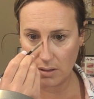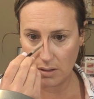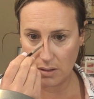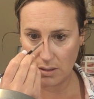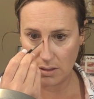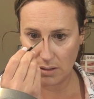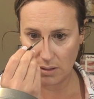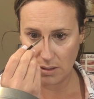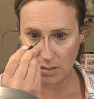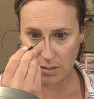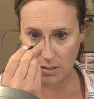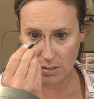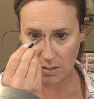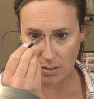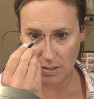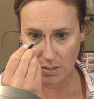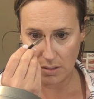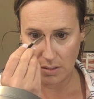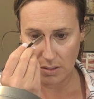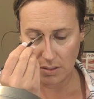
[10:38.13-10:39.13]

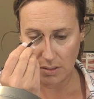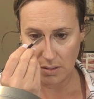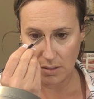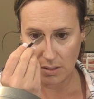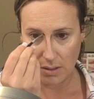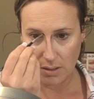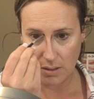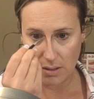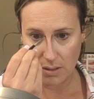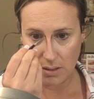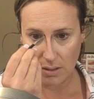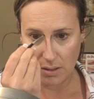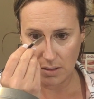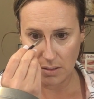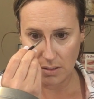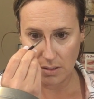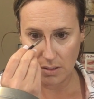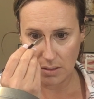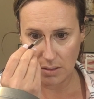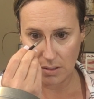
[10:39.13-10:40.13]

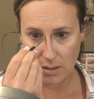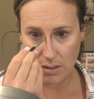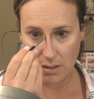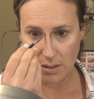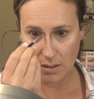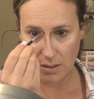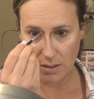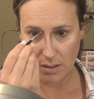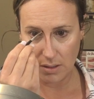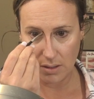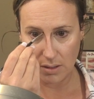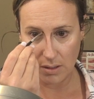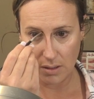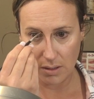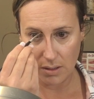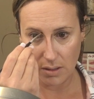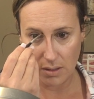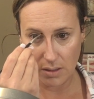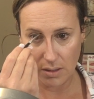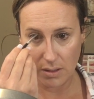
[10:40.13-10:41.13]

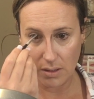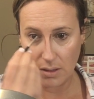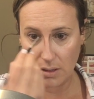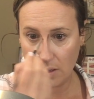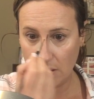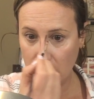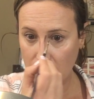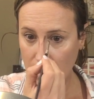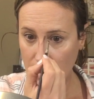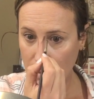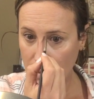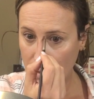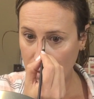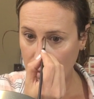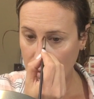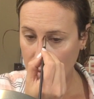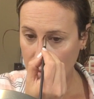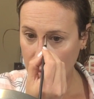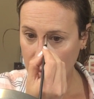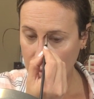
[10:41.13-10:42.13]

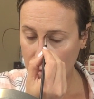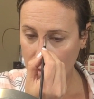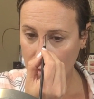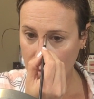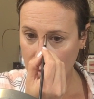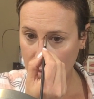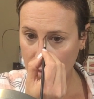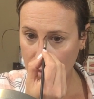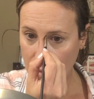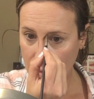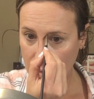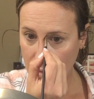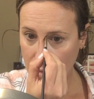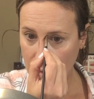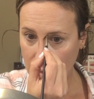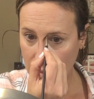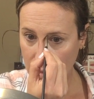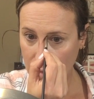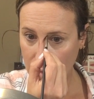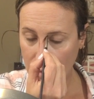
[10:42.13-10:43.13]

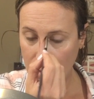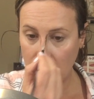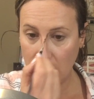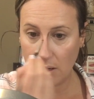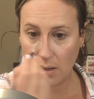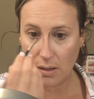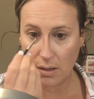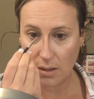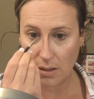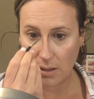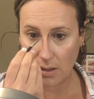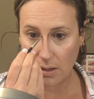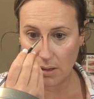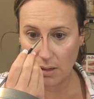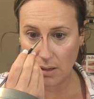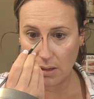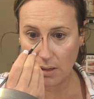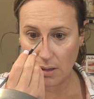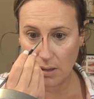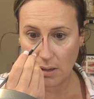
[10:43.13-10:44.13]

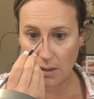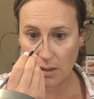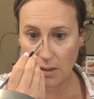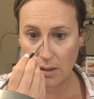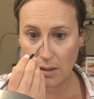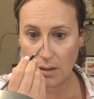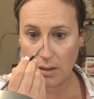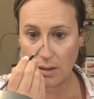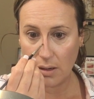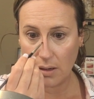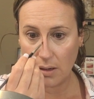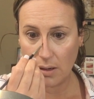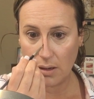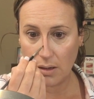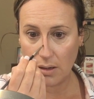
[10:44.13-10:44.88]
Nobody speaks.